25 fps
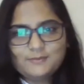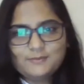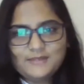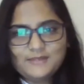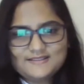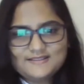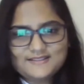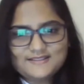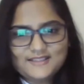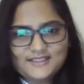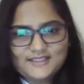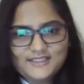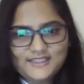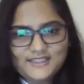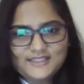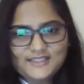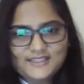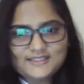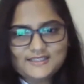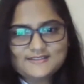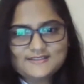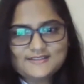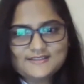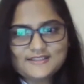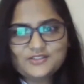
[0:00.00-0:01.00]
Basically, it
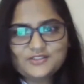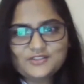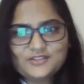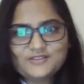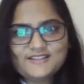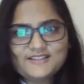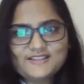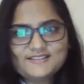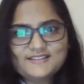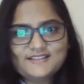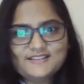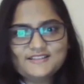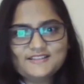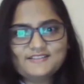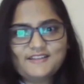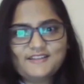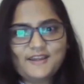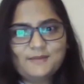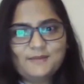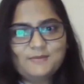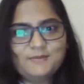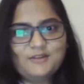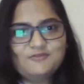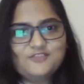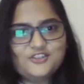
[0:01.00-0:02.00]
is increasing the
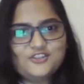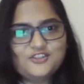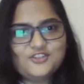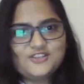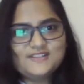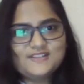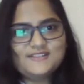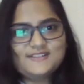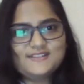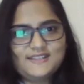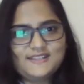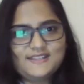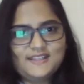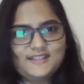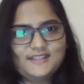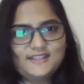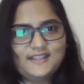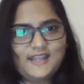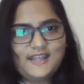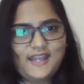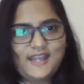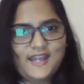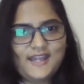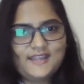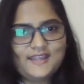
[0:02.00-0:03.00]
time efficiency
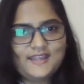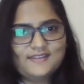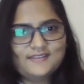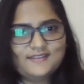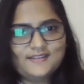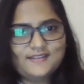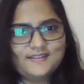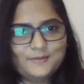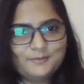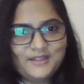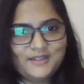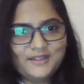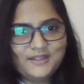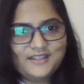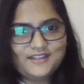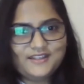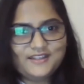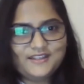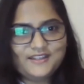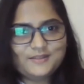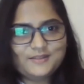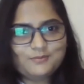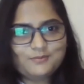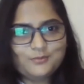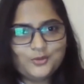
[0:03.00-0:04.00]
and making
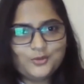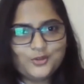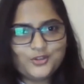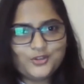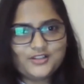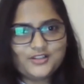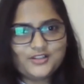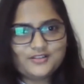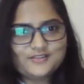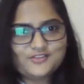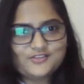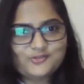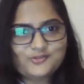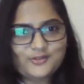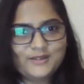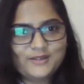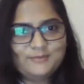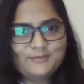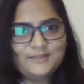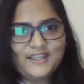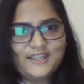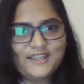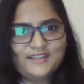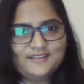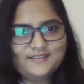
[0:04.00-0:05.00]
it more
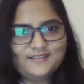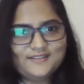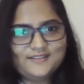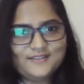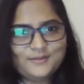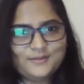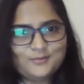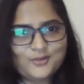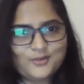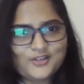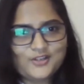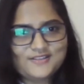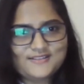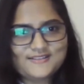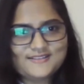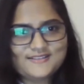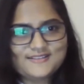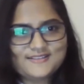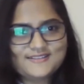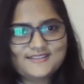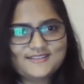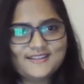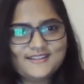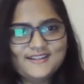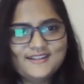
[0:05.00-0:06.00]
streamlined, the
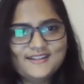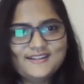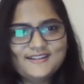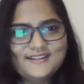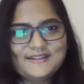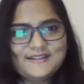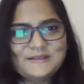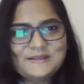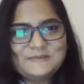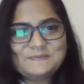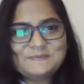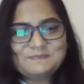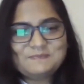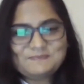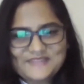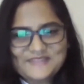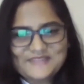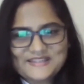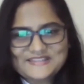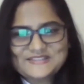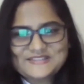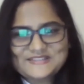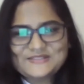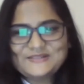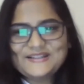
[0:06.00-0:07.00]
process.
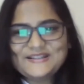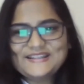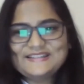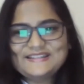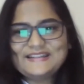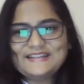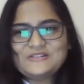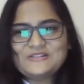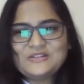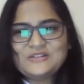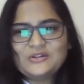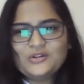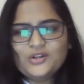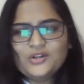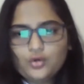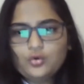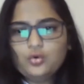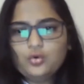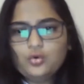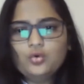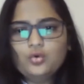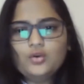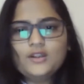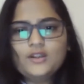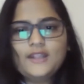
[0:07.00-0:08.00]
That's Great. So
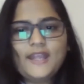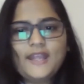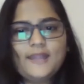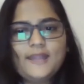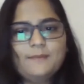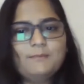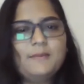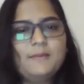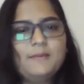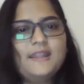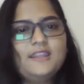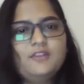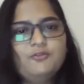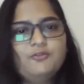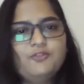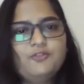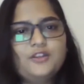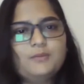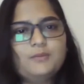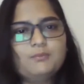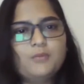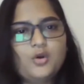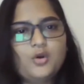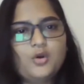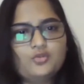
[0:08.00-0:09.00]
who can benefit
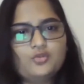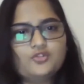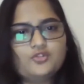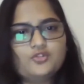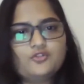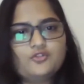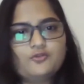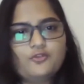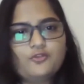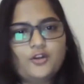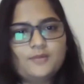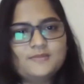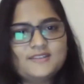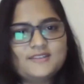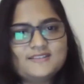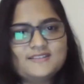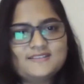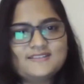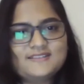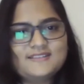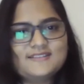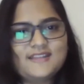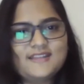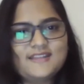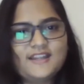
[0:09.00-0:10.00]
most from this
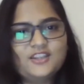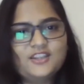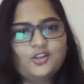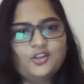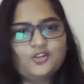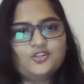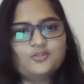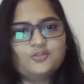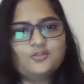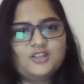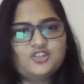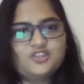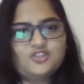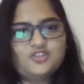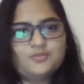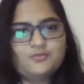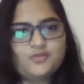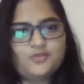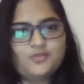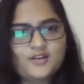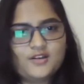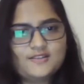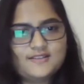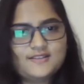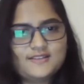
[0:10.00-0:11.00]
design automation
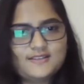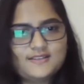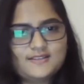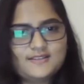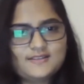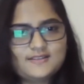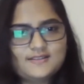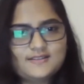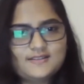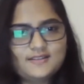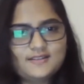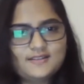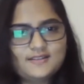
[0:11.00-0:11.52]
process?